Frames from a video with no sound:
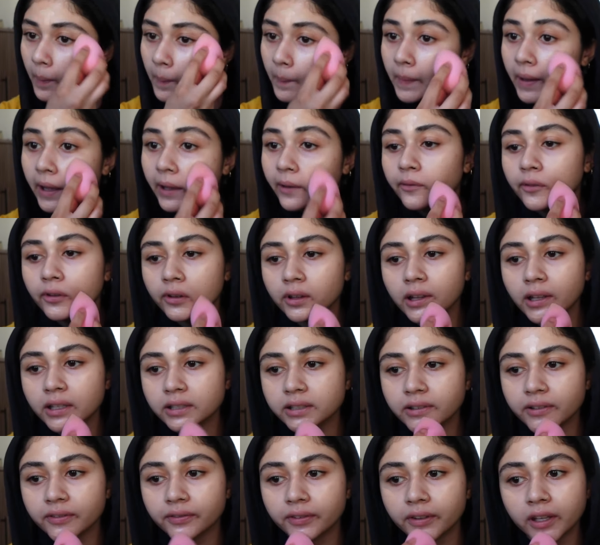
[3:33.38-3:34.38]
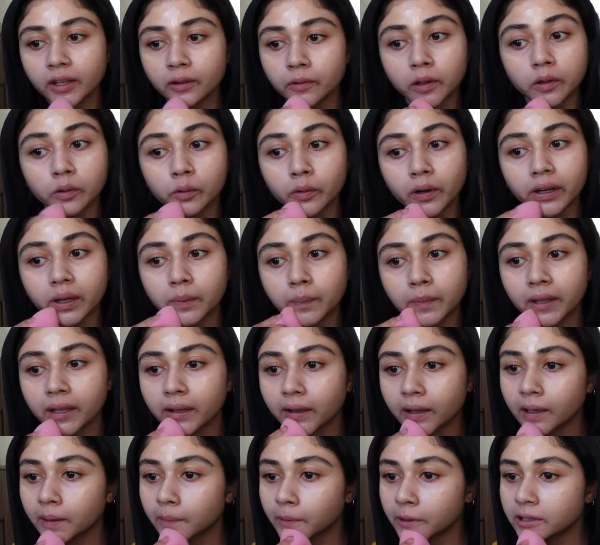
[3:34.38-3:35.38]
My philosophy with wedding
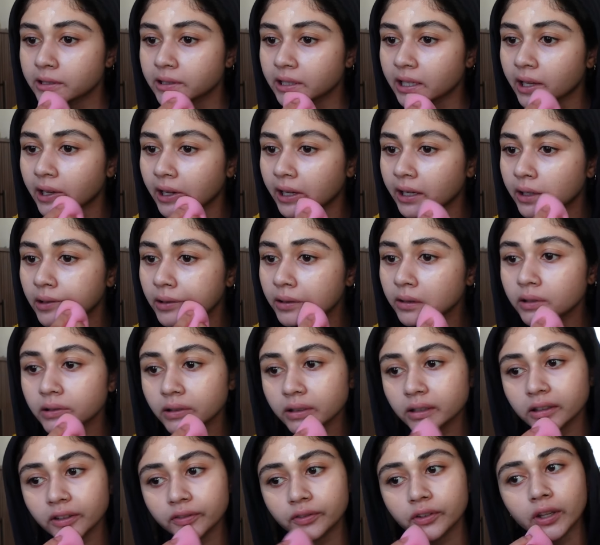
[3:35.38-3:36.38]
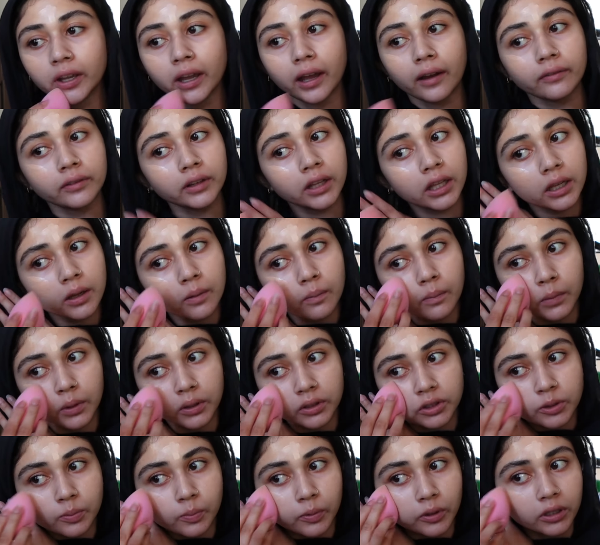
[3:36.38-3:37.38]
makeup is that if you have like
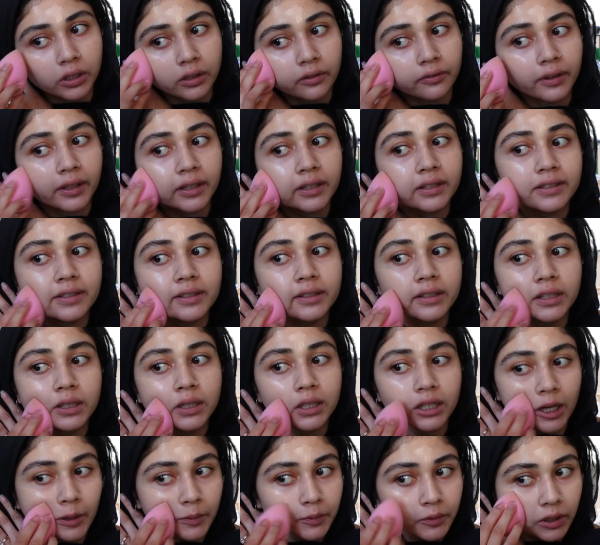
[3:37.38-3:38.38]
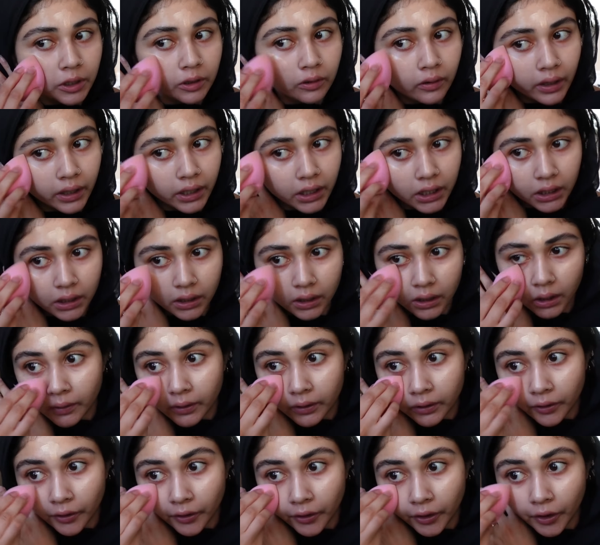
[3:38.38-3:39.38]
multiple events leading up to the wedding,
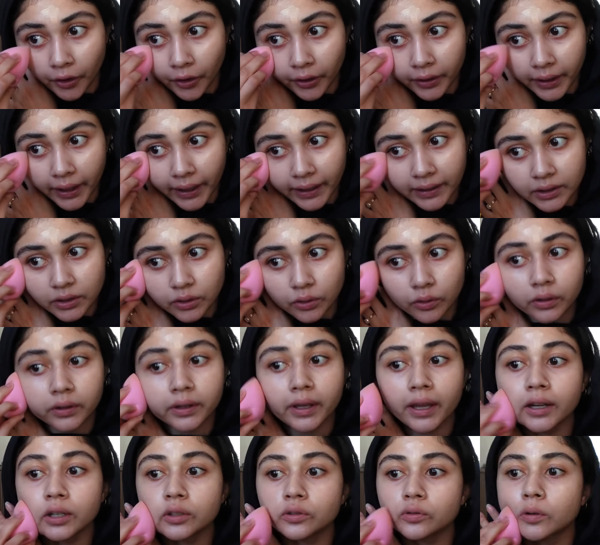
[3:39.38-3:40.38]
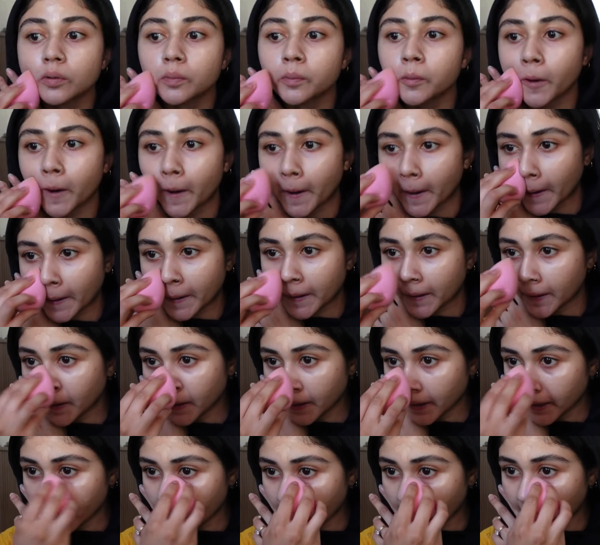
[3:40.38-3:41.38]
whether you're a guest or the actual bride,
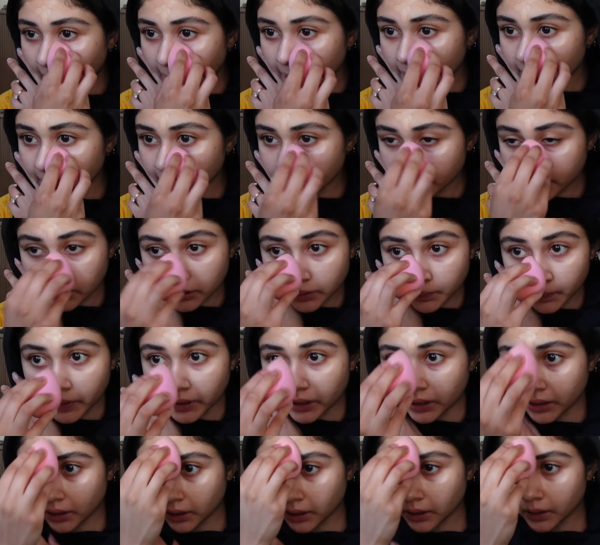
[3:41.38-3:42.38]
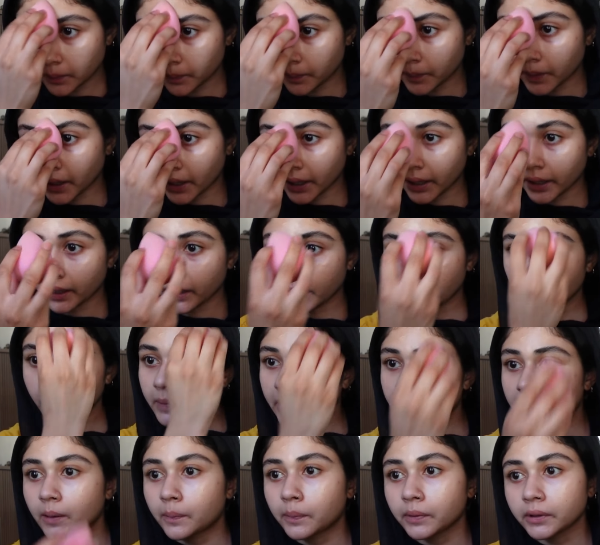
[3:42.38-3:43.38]
I like to make my
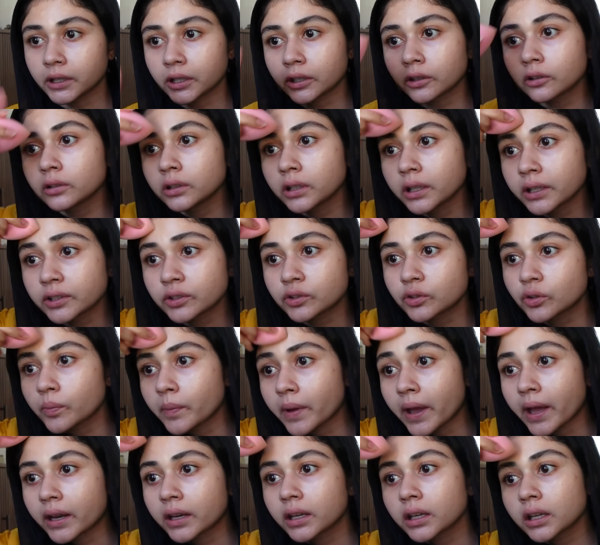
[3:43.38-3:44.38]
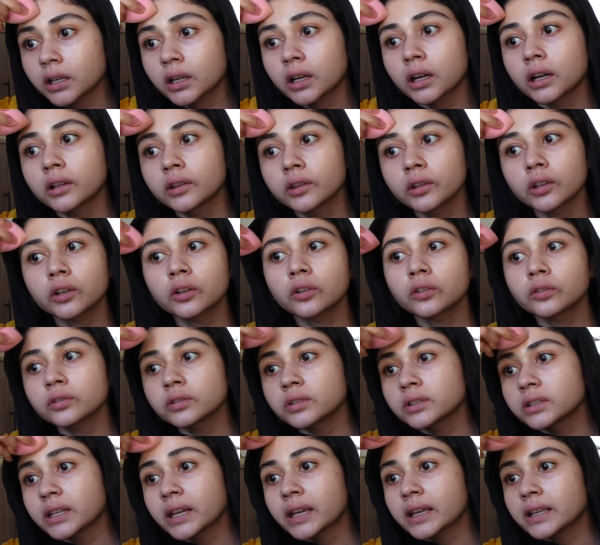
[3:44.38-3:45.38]
makeup a little less dramatic on
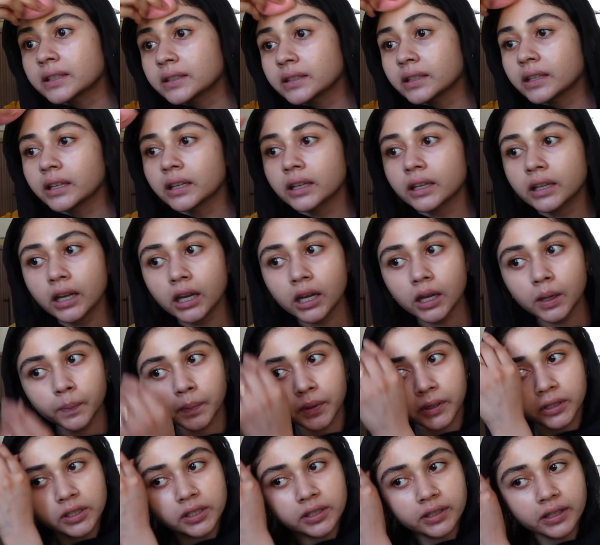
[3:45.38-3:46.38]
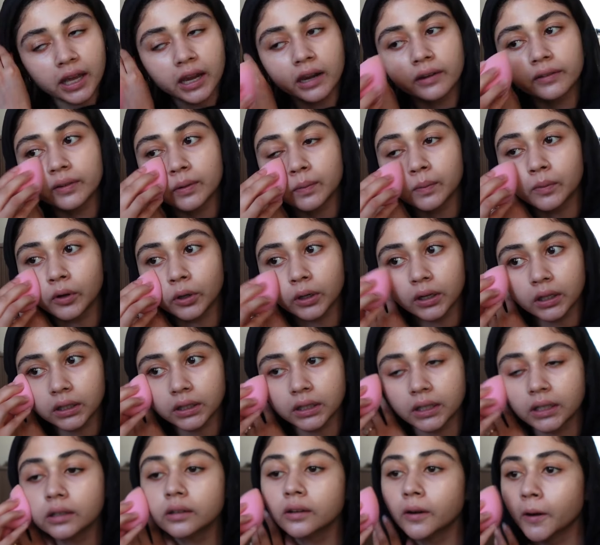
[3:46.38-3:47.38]
those days leading up, just kind of a more
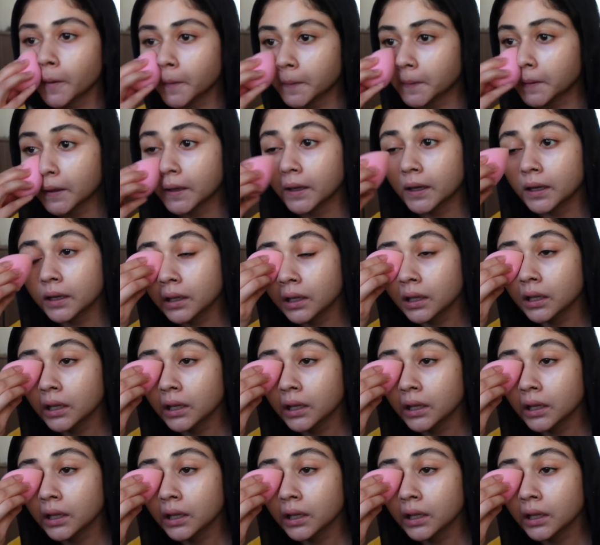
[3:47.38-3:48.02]
clean girl look.